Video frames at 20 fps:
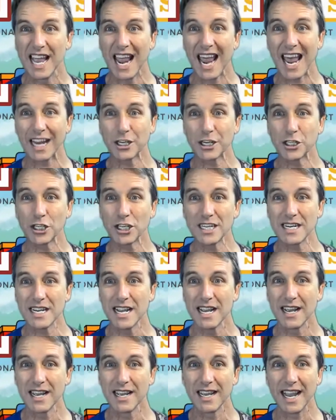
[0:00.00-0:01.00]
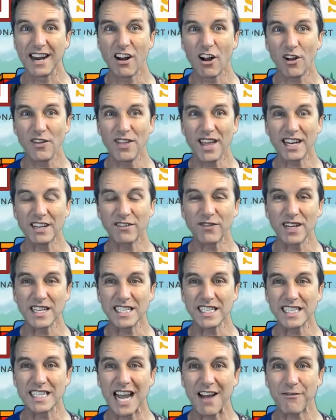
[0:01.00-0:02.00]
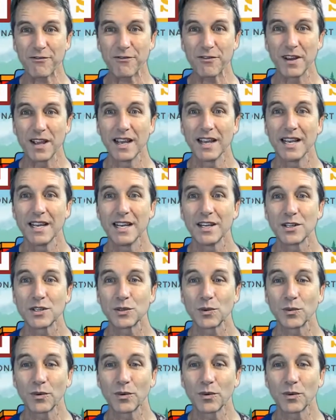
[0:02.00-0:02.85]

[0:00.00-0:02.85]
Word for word: action, and all that fun stuff. So